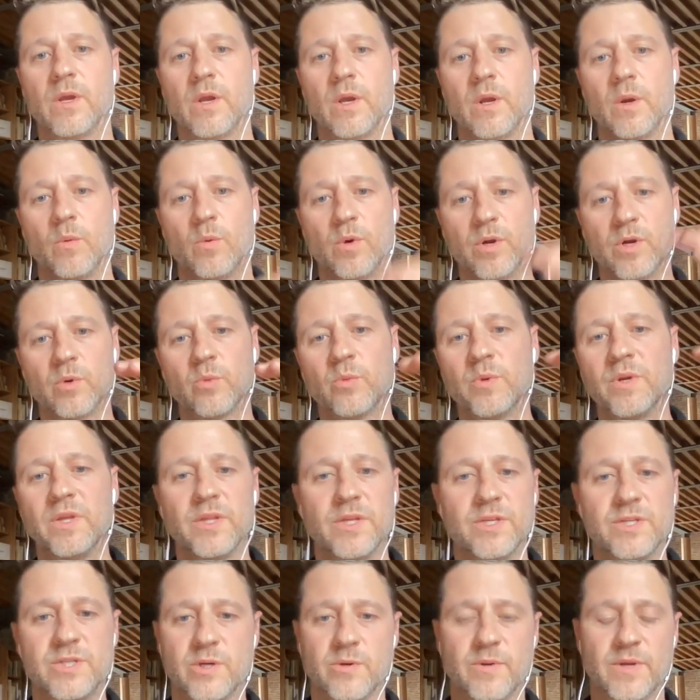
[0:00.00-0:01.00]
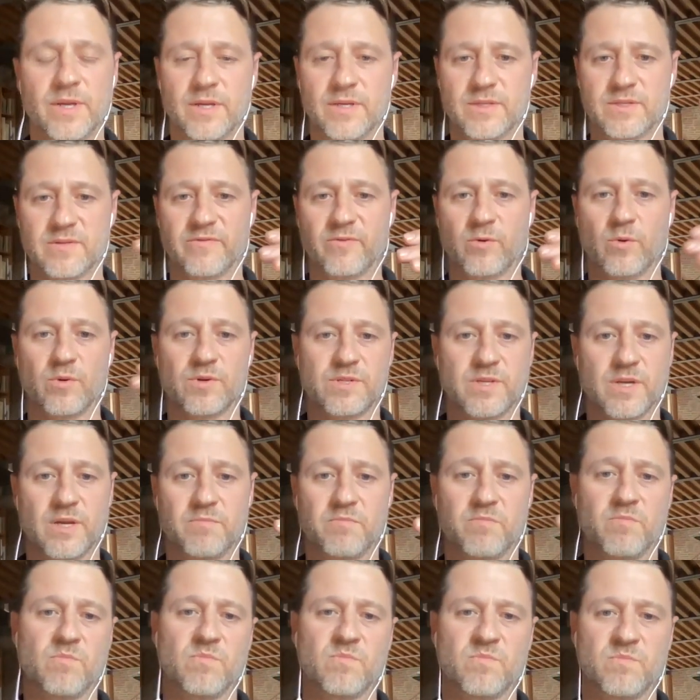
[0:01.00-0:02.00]
What you're really doing is, of course, at
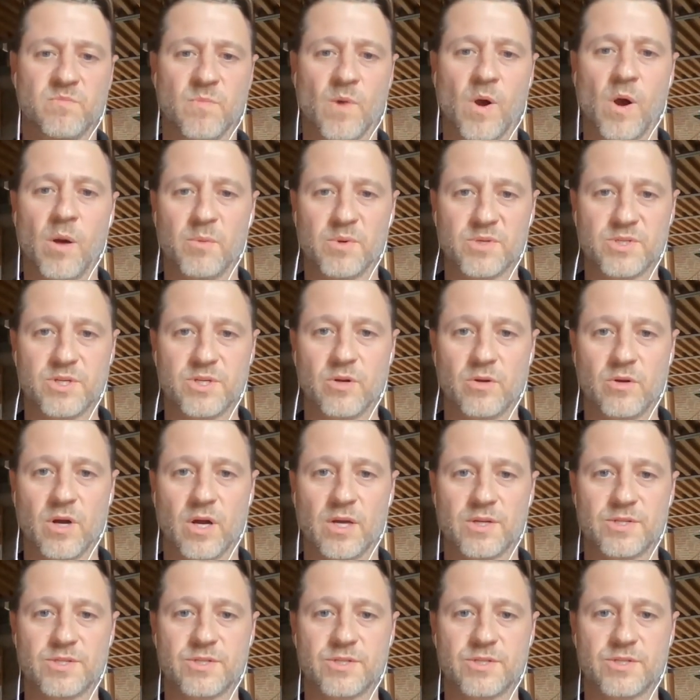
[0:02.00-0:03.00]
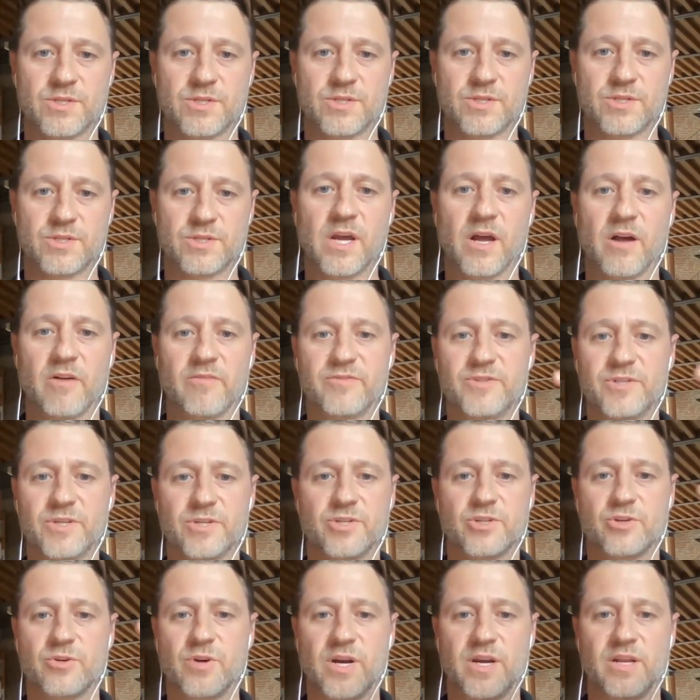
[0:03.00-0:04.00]
almost no cost to yourself,
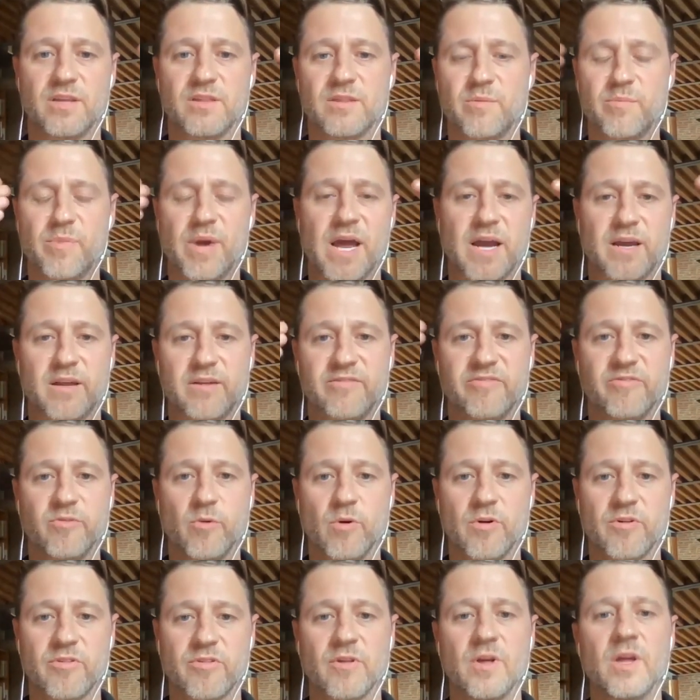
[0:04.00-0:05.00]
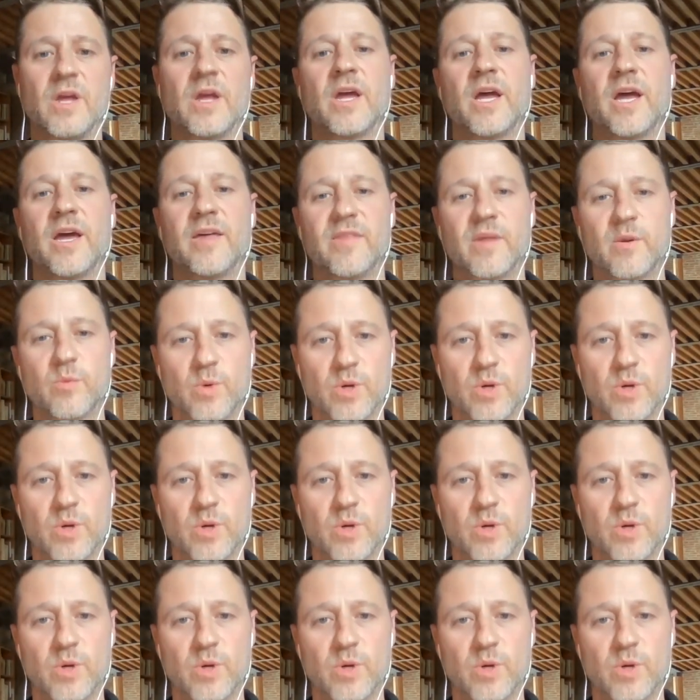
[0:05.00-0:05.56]
just trading the back and forth. And then when